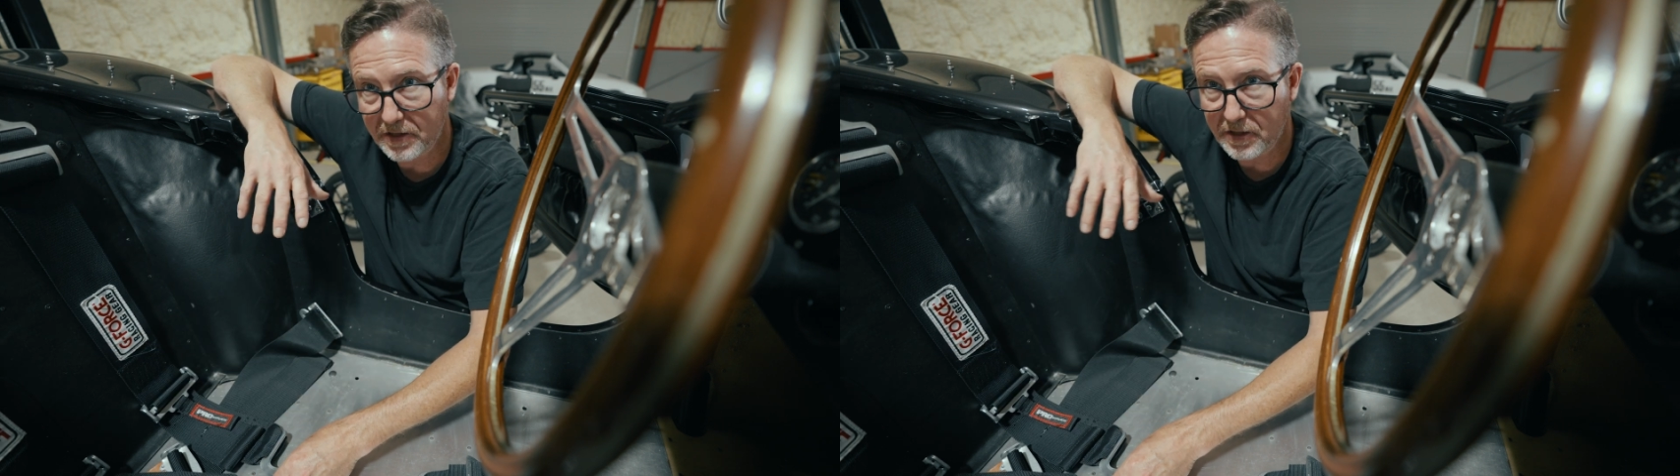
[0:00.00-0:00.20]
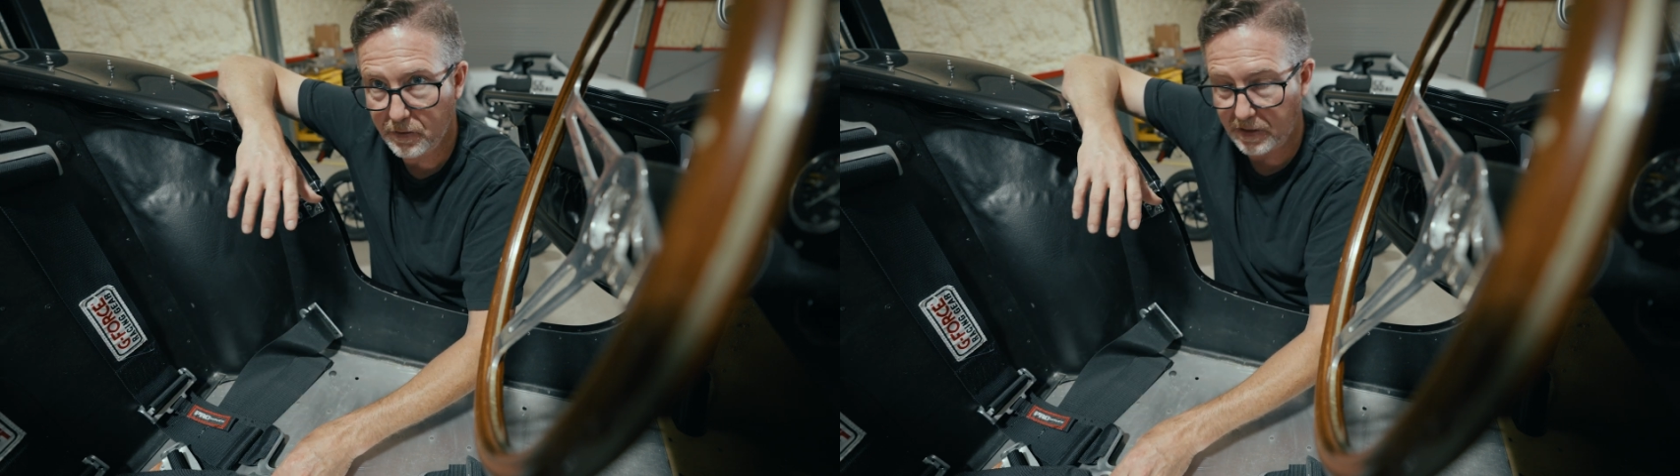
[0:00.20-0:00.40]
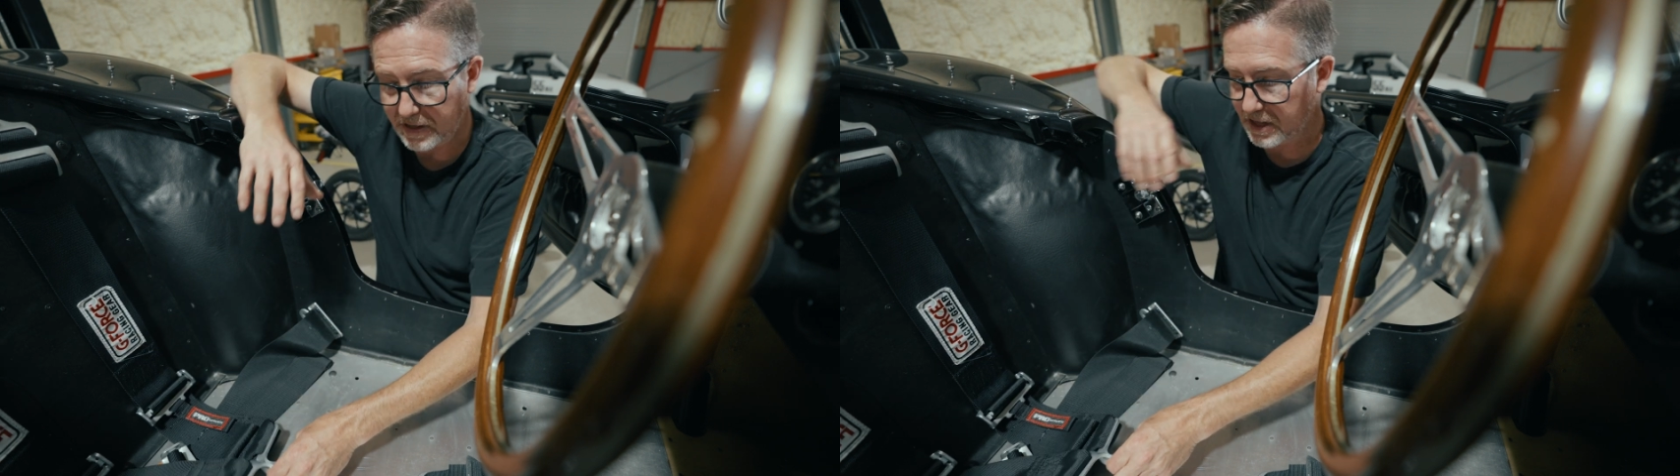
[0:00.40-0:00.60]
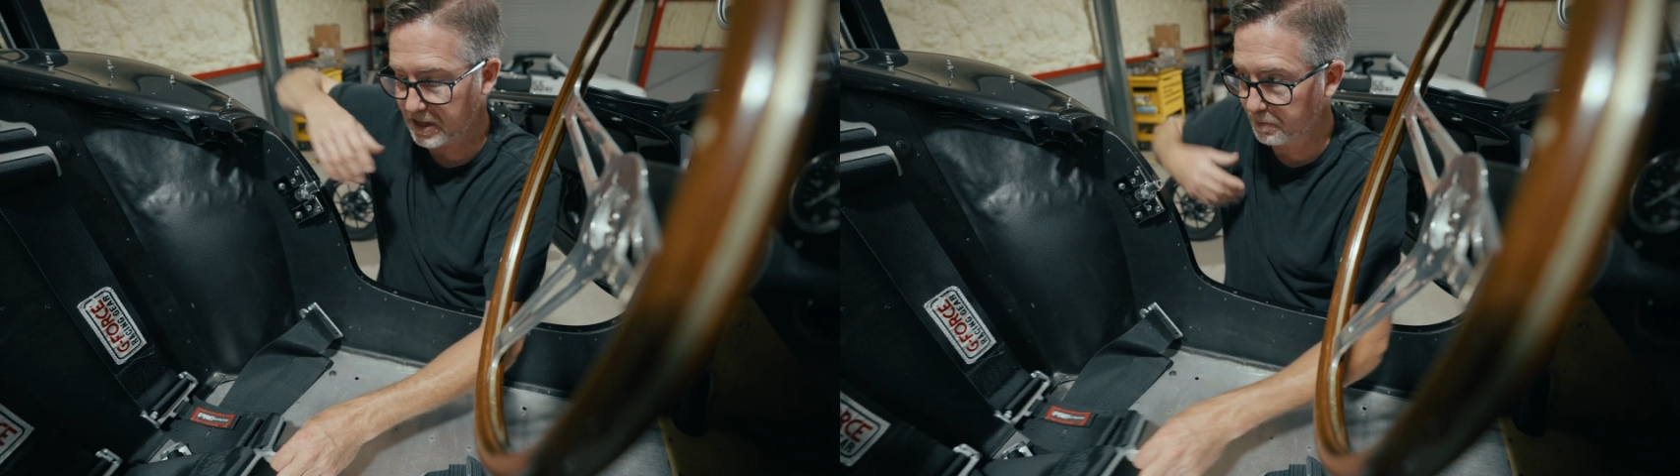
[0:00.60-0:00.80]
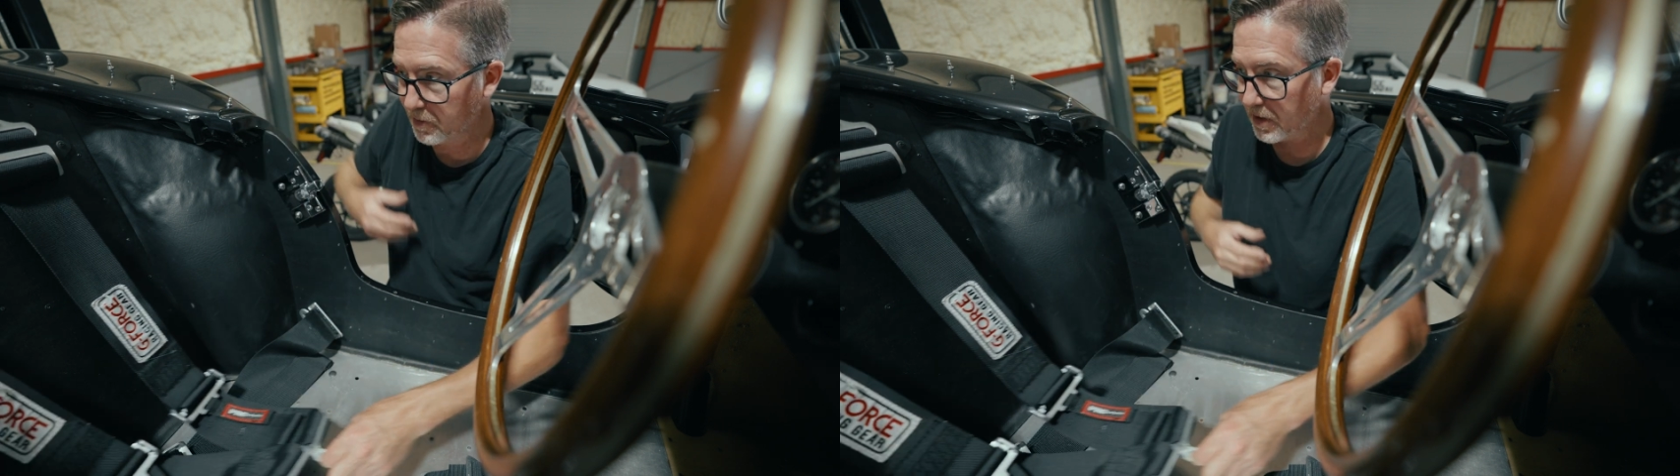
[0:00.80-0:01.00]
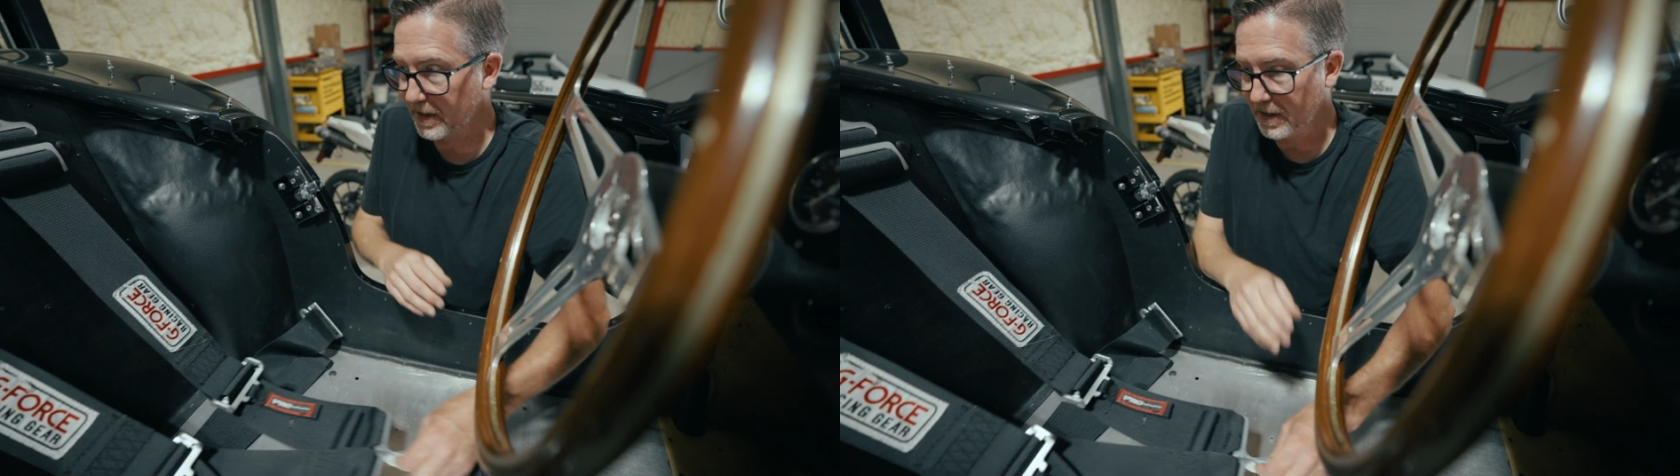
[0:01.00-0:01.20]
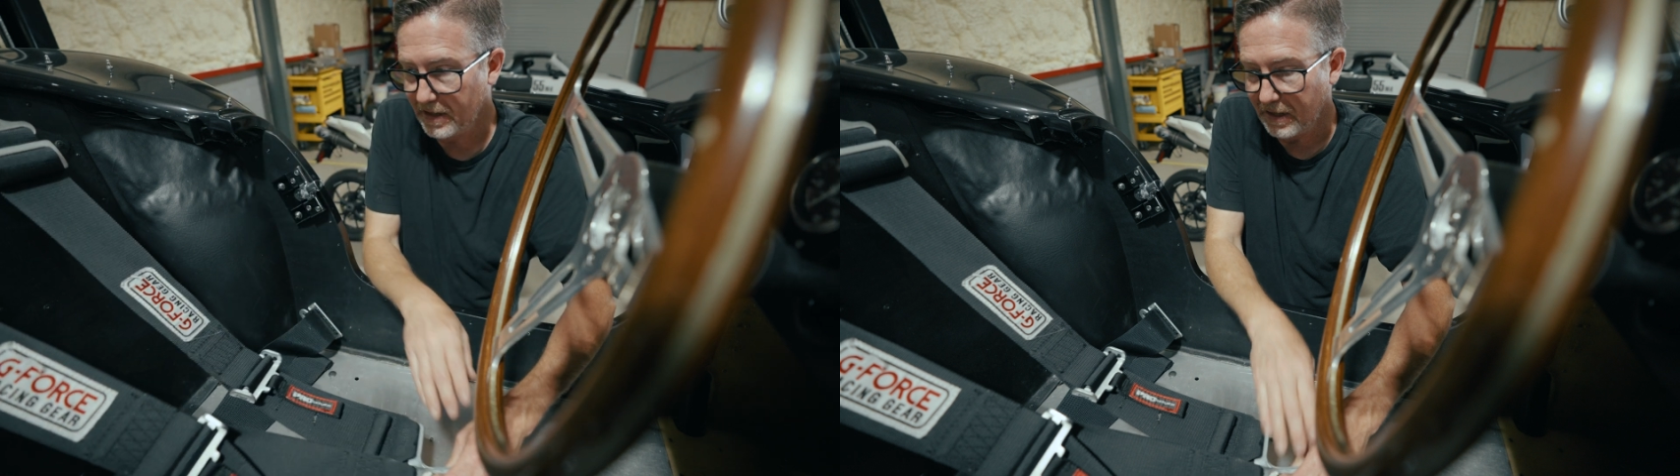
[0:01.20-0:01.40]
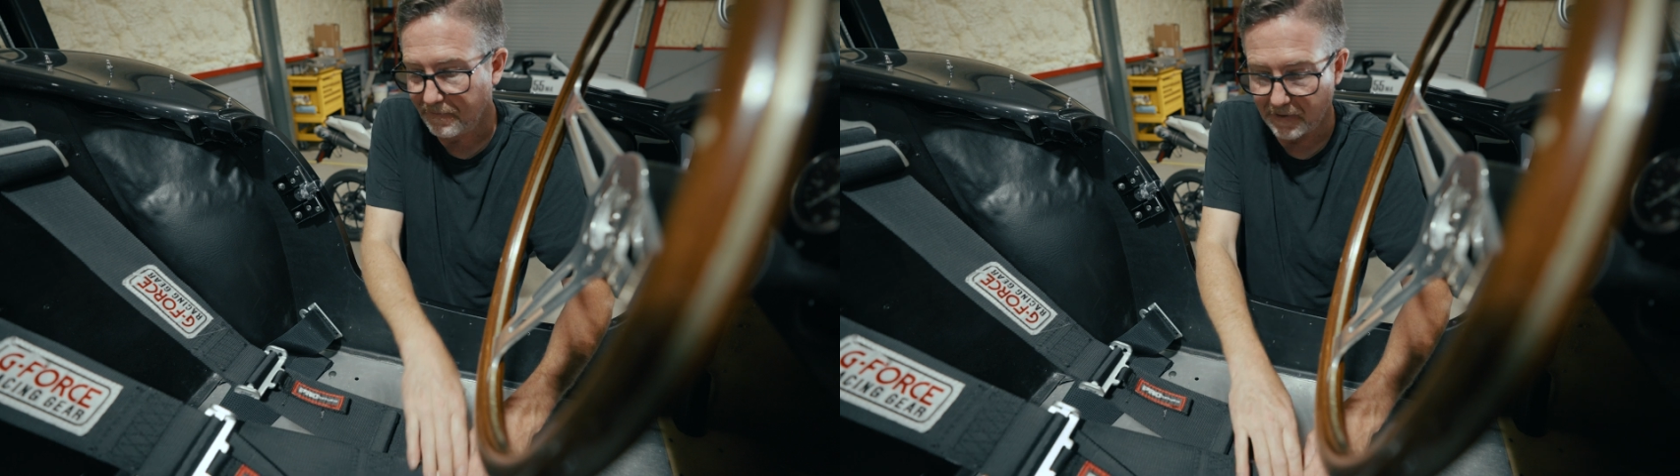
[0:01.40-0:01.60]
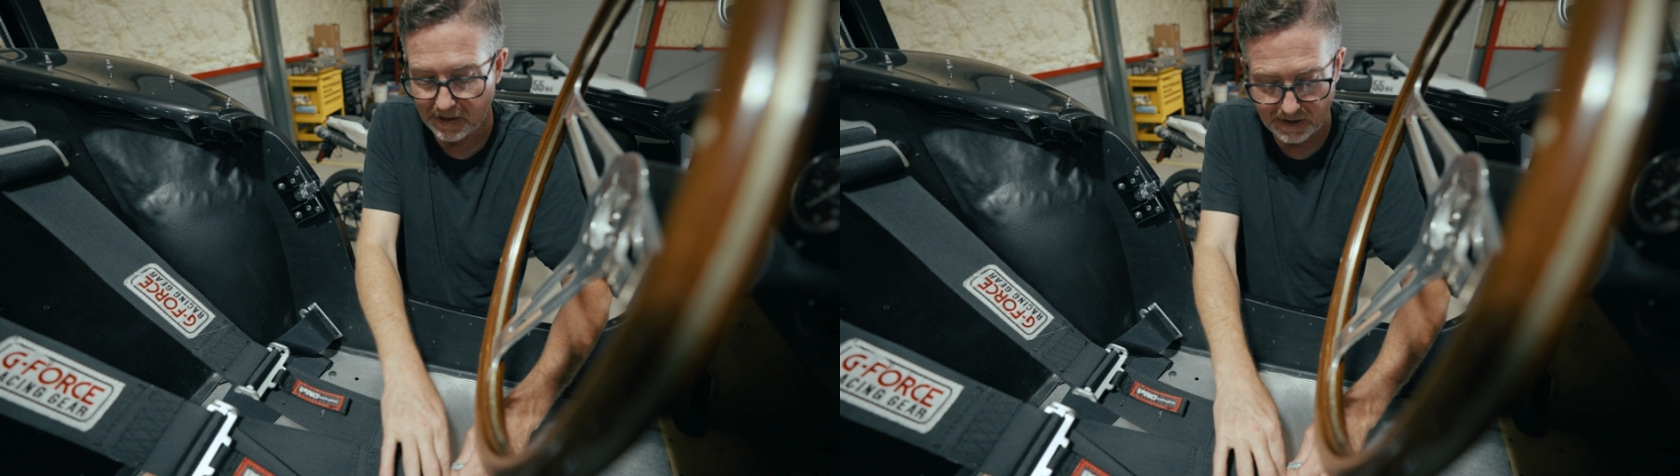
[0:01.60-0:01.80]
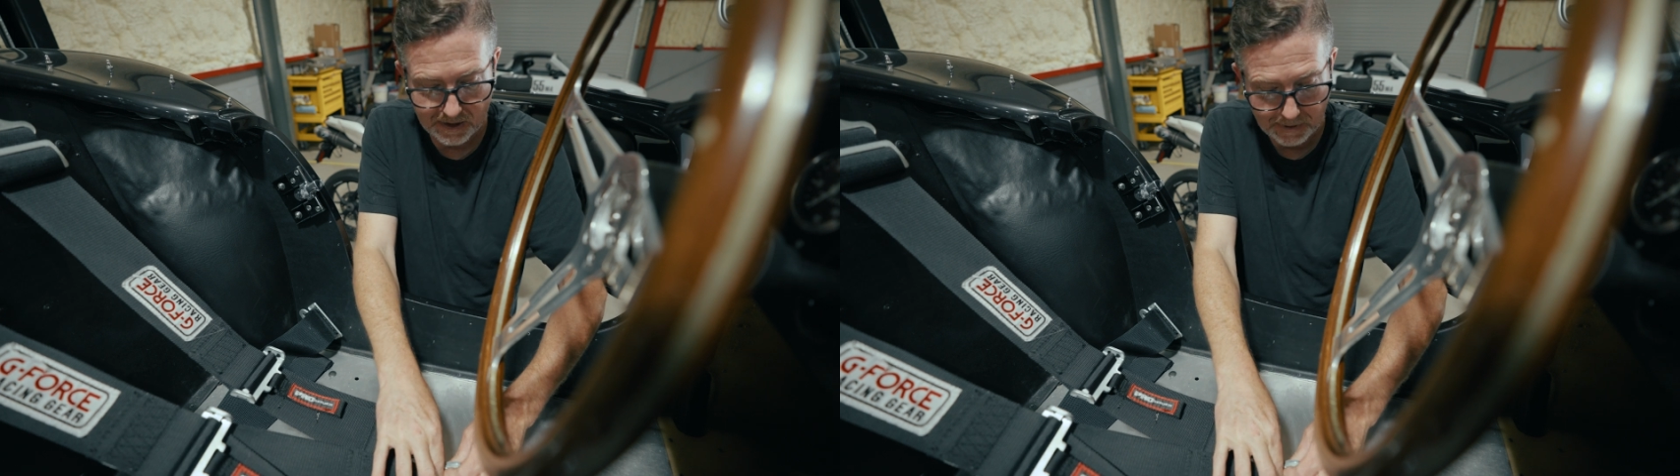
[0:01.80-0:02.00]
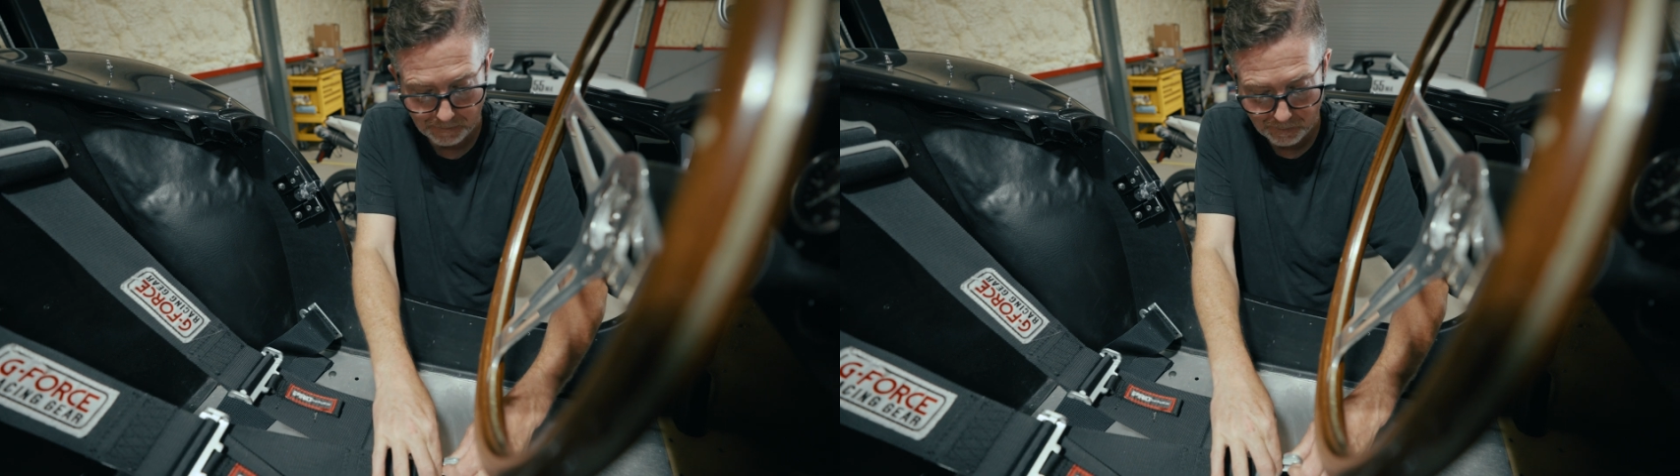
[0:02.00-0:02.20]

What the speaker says: do is split the difference